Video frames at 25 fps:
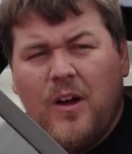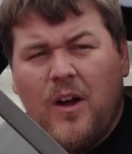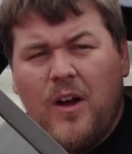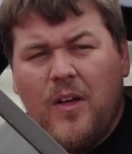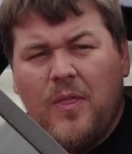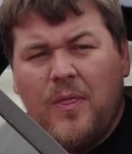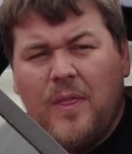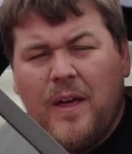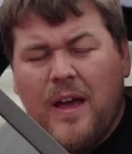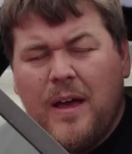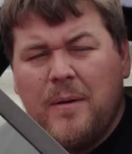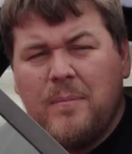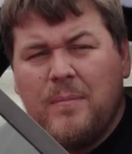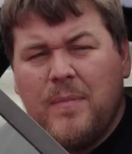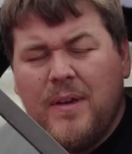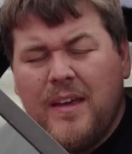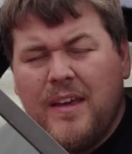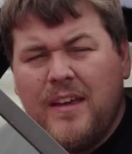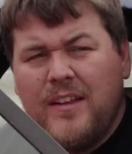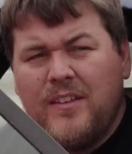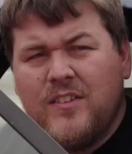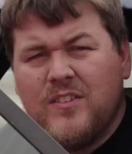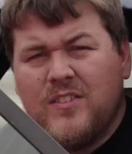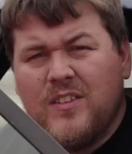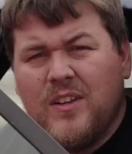that
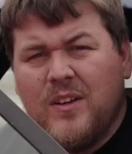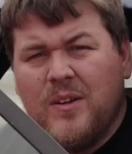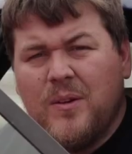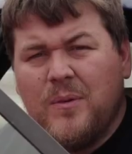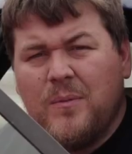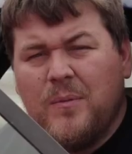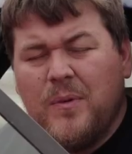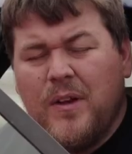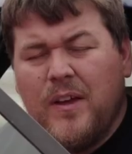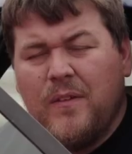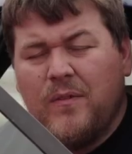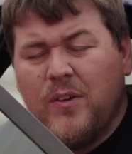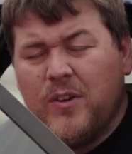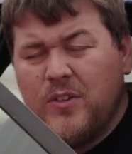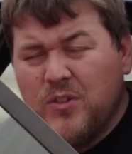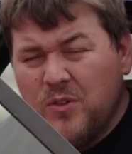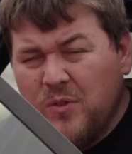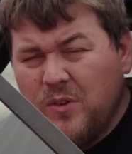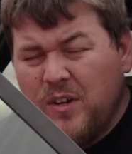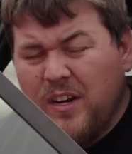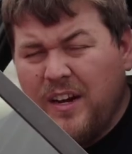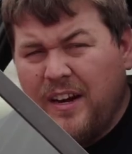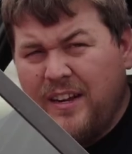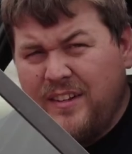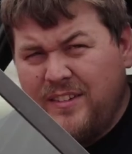means that if I do
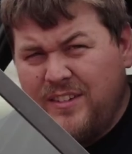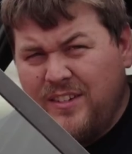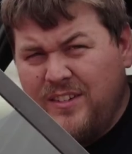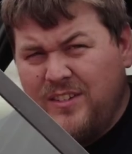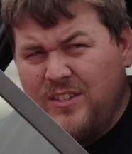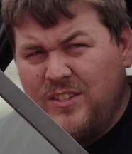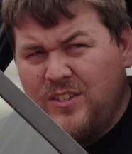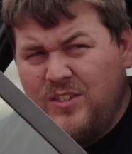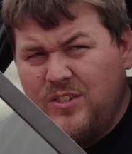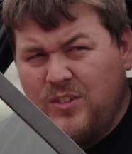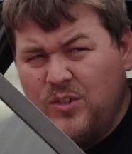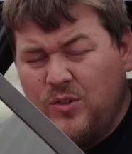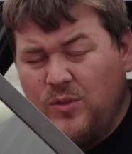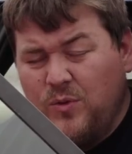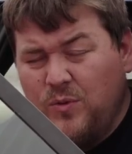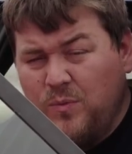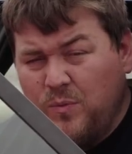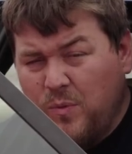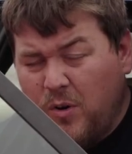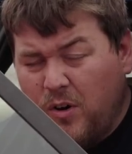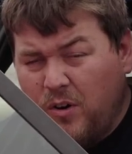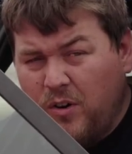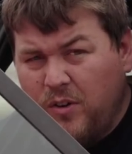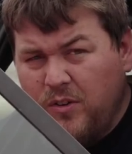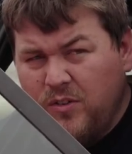collect it
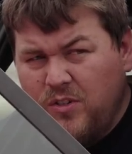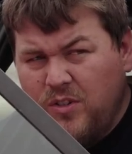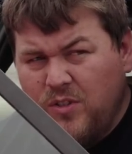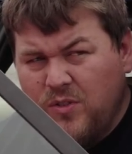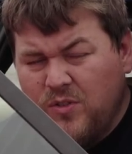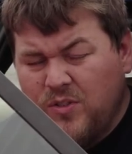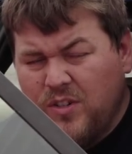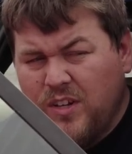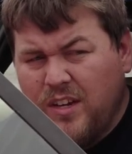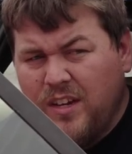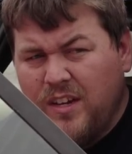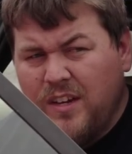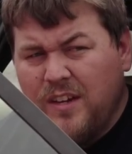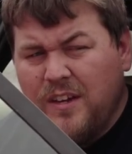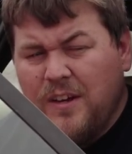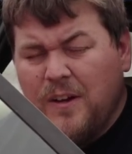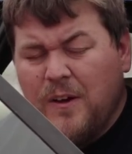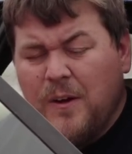tomorrow, Tuesday,